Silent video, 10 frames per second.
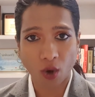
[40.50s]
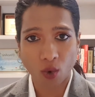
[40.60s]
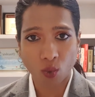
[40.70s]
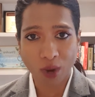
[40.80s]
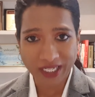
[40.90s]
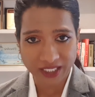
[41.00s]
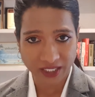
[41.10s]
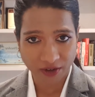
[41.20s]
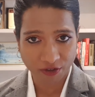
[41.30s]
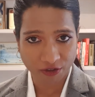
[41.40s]
what
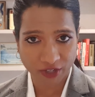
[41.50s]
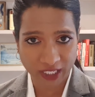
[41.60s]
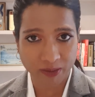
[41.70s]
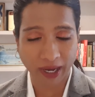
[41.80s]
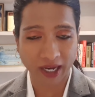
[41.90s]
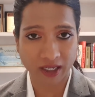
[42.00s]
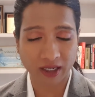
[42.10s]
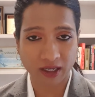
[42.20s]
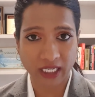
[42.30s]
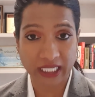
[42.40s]

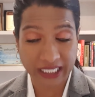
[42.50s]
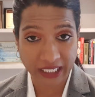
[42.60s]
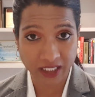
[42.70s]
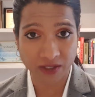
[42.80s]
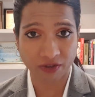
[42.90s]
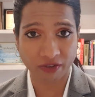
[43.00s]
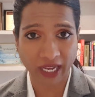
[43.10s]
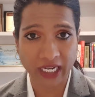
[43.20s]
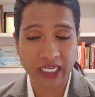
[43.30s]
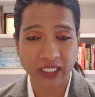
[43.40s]
feedback is this
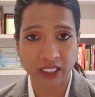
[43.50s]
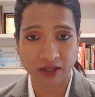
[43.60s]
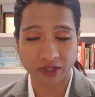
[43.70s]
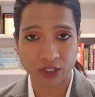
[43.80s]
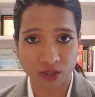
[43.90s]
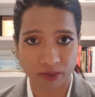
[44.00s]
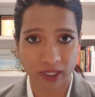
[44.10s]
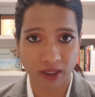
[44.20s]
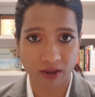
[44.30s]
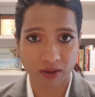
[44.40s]
failure giving to
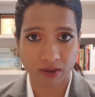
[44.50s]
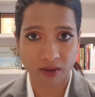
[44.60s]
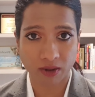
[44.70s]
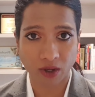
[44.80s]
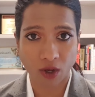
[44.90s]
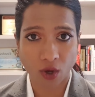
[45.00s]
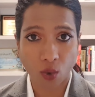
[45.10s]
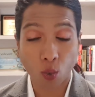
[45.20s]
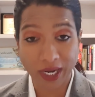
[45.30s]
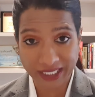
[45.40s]
me?
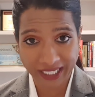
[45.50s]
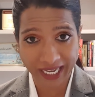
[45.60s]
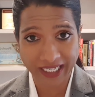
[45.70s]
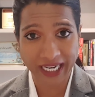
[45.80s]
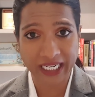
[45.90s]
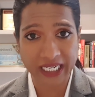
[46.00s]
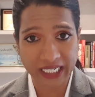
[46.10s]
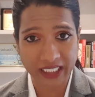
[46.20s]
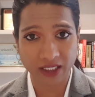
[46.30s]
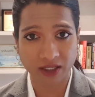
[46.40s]
What can I
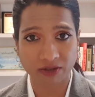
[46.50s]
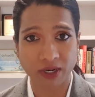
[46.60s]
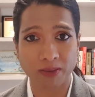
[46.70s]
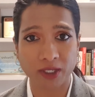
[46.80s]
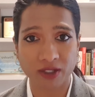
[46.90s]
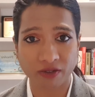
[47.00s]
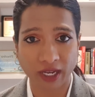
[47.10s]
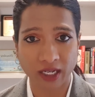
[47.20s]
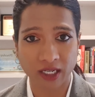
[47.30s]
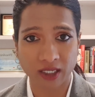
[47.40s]
learn from this
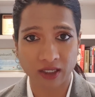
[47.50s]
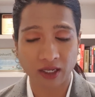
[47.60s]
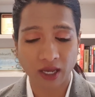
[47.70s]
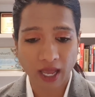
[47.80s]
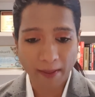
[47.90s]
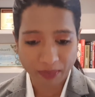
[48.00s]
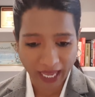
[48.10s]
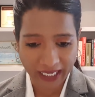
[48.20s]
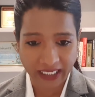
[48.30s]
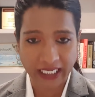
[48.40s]
failure?
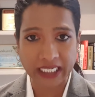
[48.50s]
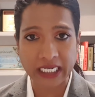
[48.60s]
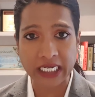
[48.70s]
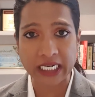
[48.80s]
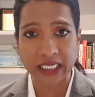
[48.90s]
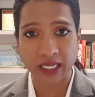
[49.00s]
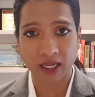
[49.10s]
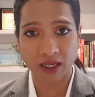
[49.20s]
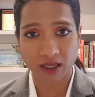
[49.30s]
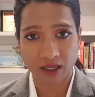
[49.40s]
And in
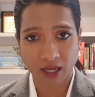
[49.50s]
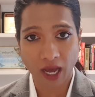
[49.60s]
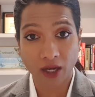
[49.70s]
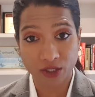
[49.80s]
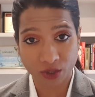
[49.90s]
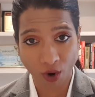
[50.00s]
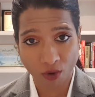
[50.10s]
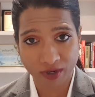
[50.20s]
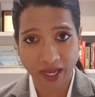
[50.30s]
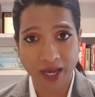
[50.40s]
learning how to
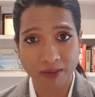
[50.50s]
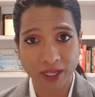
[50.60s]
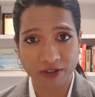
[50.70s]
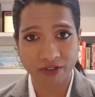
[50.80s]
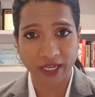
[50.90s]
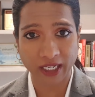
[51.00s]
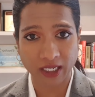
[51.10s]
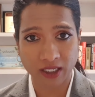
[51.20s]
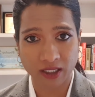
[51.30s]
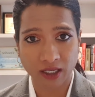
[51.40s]
overcome that
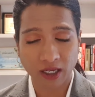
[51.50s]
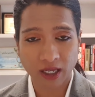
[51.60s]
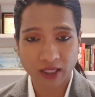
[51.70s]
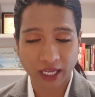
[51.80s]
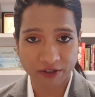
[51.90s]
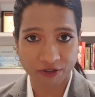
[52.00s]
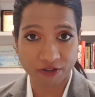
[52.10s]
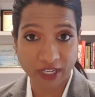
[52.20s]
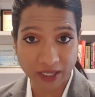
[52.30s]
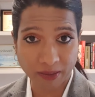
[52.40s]
failure, that
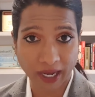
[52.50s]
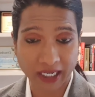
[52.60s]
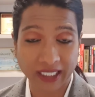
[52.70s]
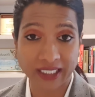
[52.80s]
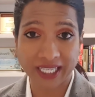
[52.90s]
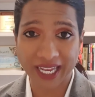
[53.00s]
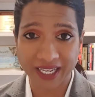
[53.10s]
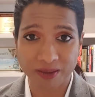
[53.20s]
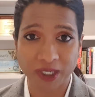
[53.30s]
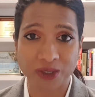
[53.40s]
feedback is
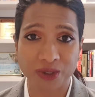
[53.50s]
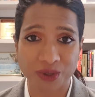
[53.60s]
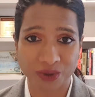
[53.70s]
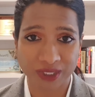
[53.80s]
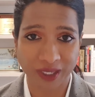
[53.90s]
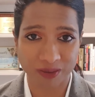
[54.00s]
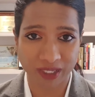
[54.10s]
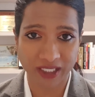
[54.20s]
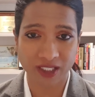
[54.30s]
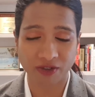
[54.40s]
telling me to do
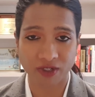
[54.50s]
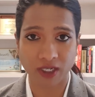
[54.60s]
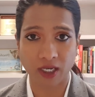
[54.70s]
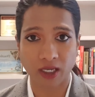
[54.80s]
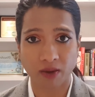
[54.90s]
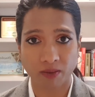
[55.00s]
something differently.